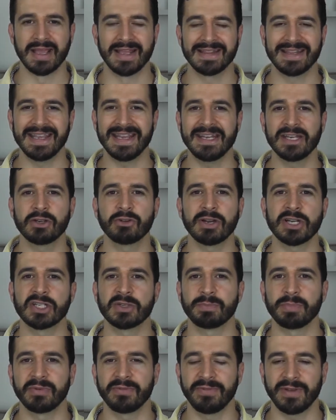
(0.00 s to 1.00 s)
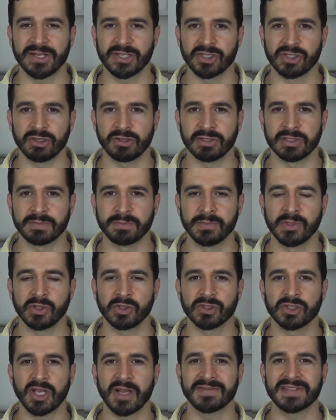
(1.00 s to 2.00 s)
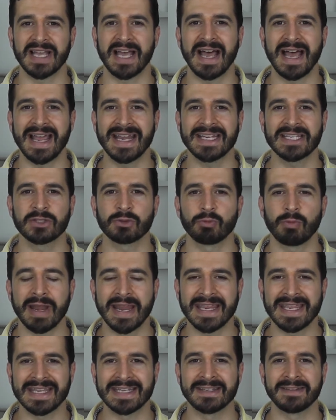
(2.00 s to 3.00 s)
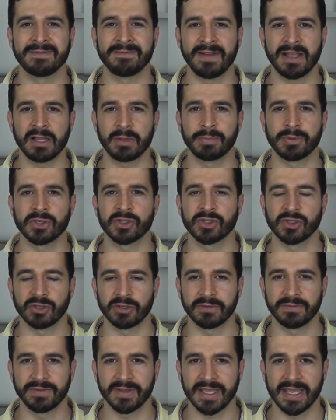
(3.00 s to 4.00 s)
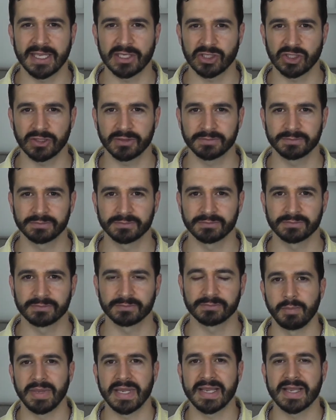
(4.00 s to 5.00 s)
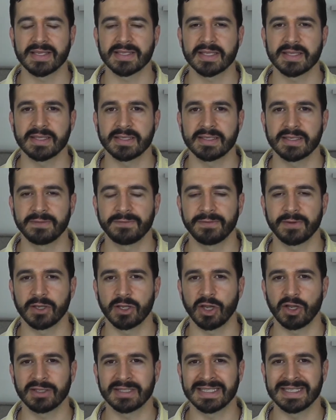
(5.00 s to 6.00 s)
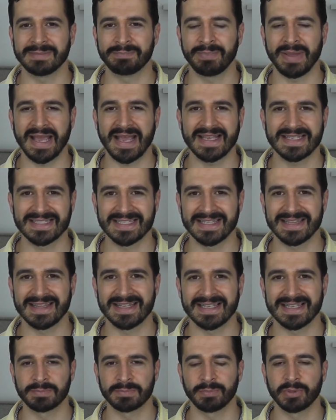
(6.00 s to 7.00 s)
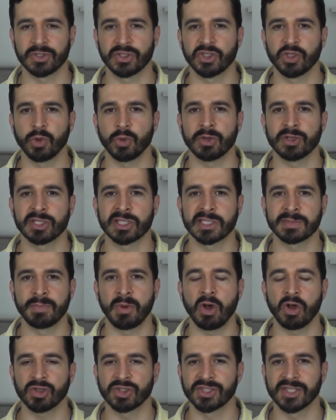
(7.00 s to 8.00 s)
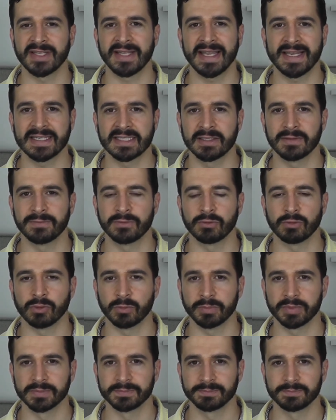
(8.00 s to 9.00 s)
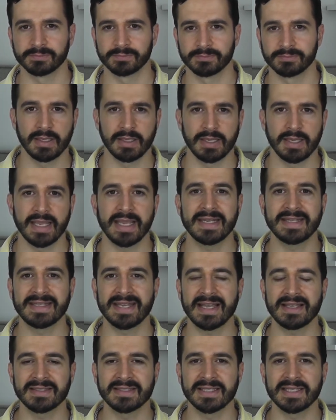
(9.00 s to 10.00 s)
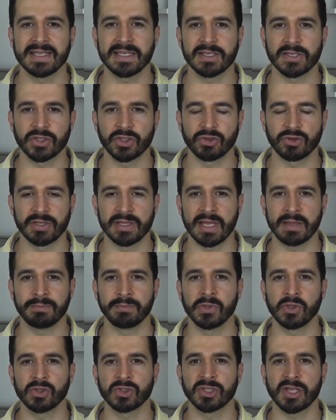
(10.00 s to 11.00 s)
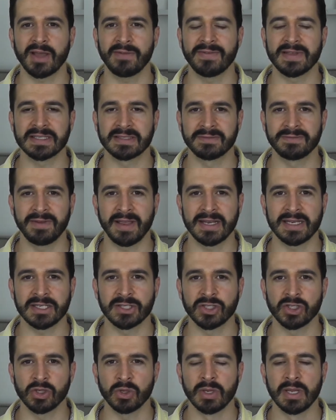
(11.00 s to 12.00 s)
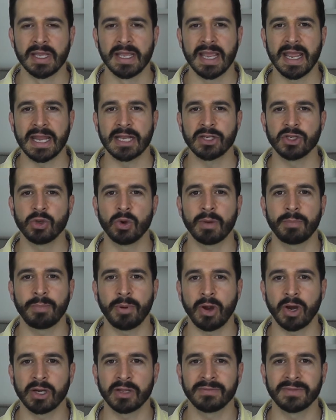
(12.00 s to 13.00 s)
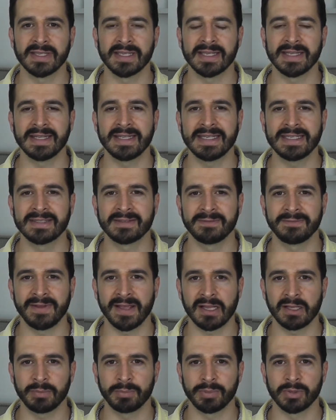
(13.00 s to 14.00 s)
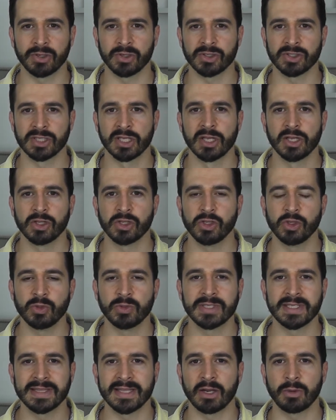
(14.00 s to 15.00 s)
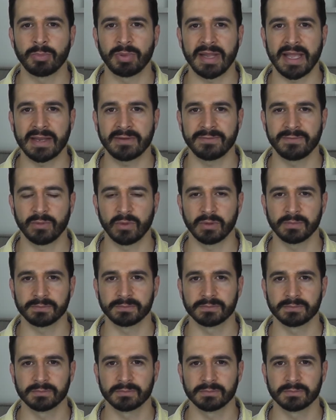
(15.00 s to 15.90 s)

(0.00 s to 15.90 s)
The Integration Professional is MuleSoft's highest ranking developer certification. Because of the difficulty, passing puts you in a small selective group. It tells the industry that MuleSoft has vetted you and you are part of the elite developers using their platform.